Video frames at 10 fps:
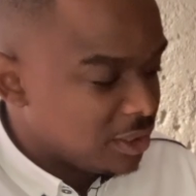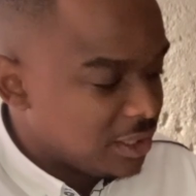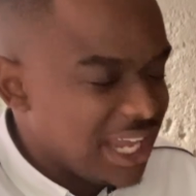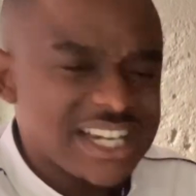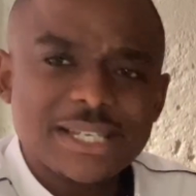
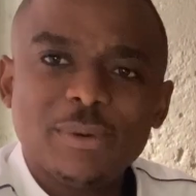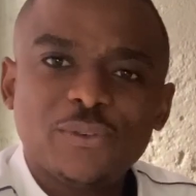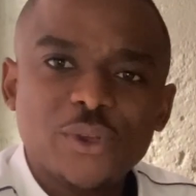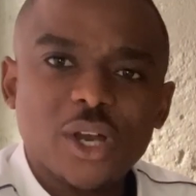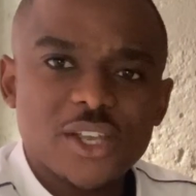Actually, before
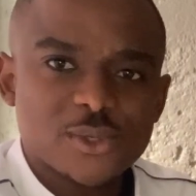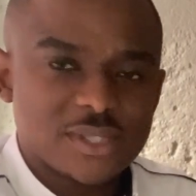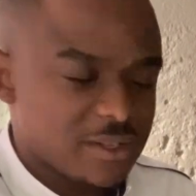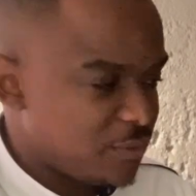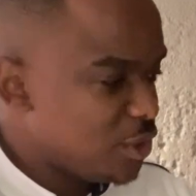you ask
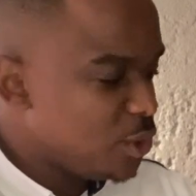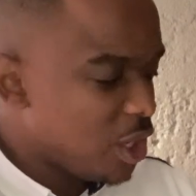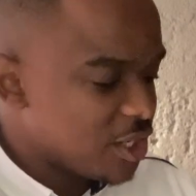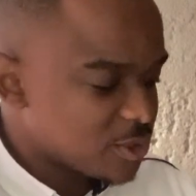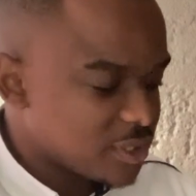yourself, you need to
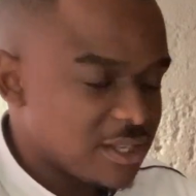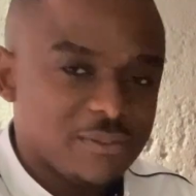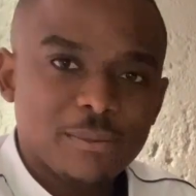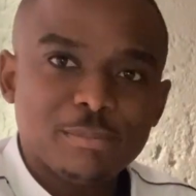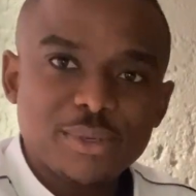ask yourself,
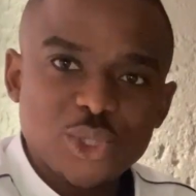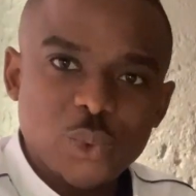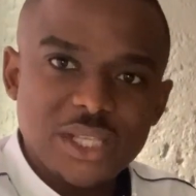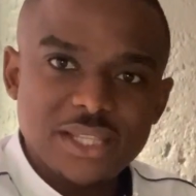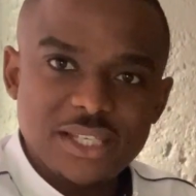
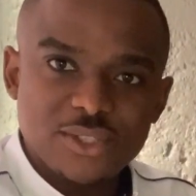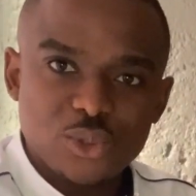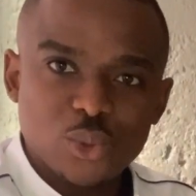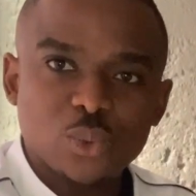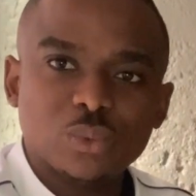between these
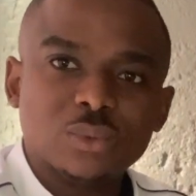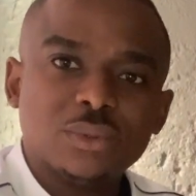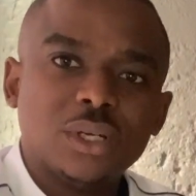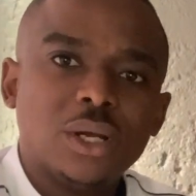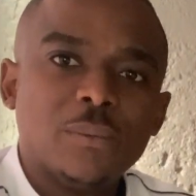two,
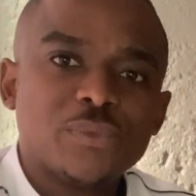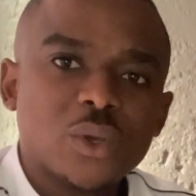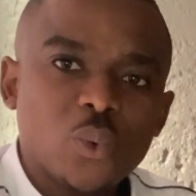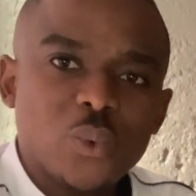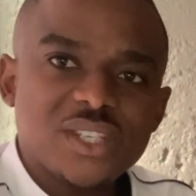
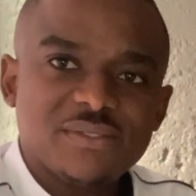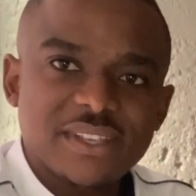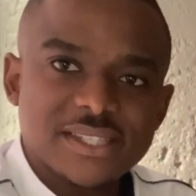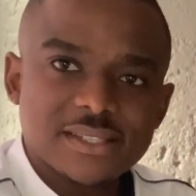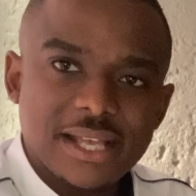which
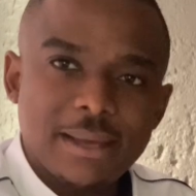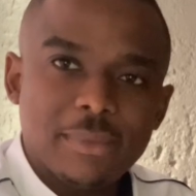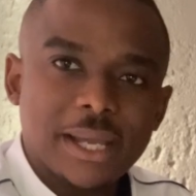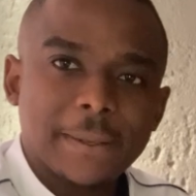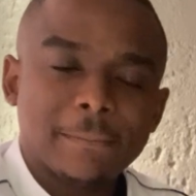vessel am I?
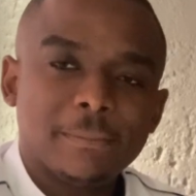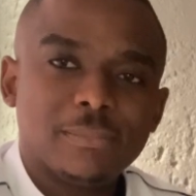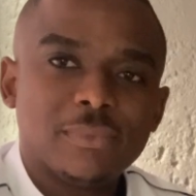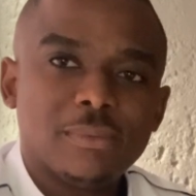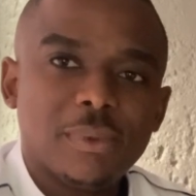
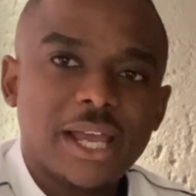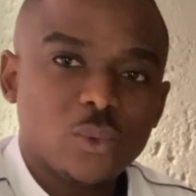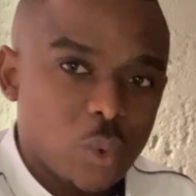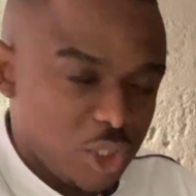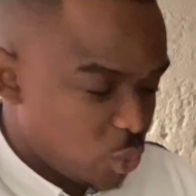And
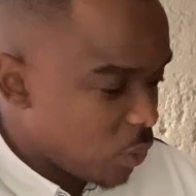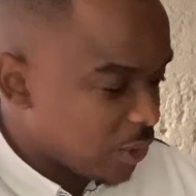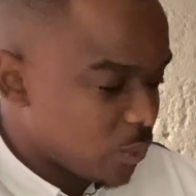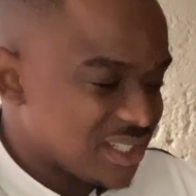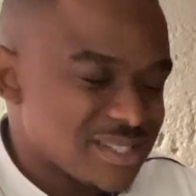what
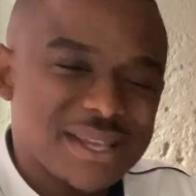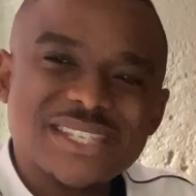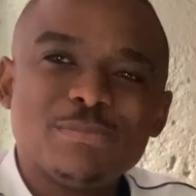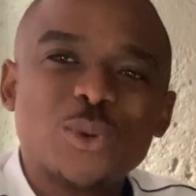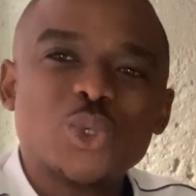does my
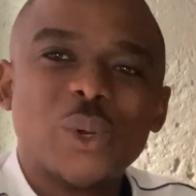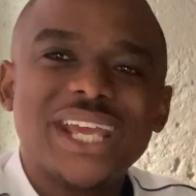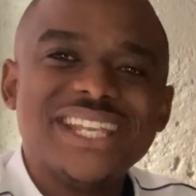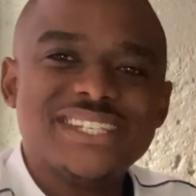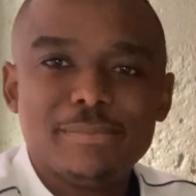spiritual
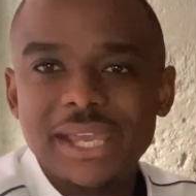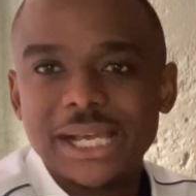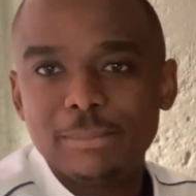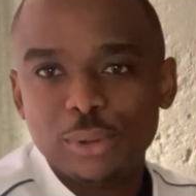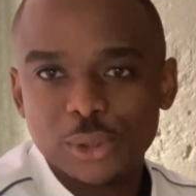energy makeup
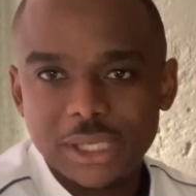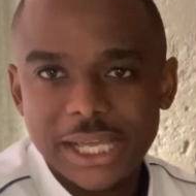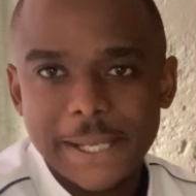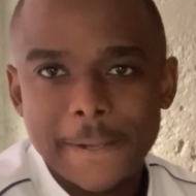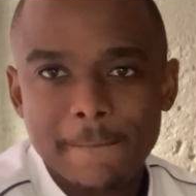look
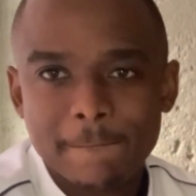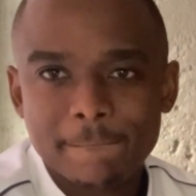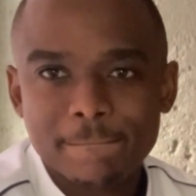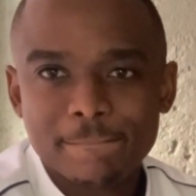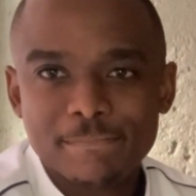like?
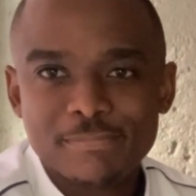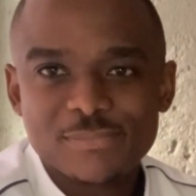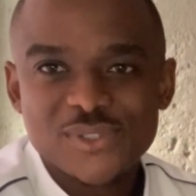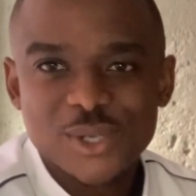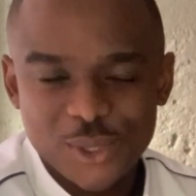
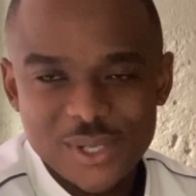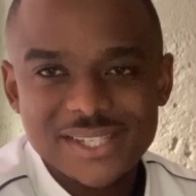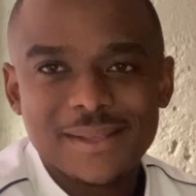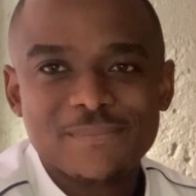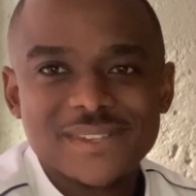Thokoza,
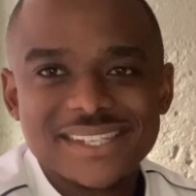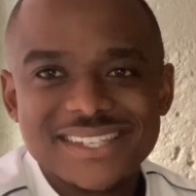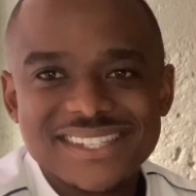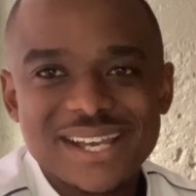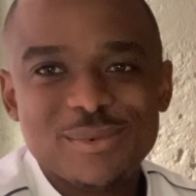
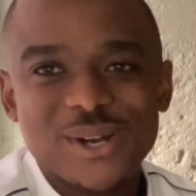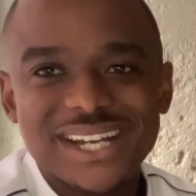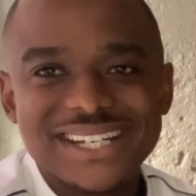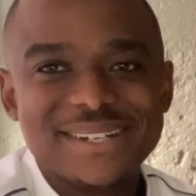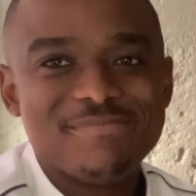Siyabonga,
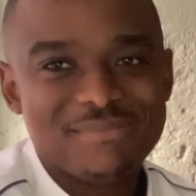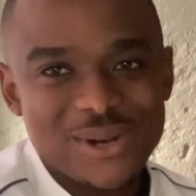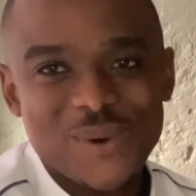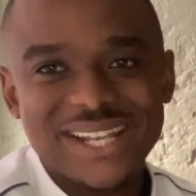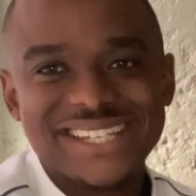
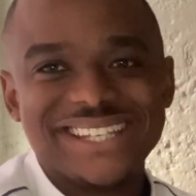Mawande.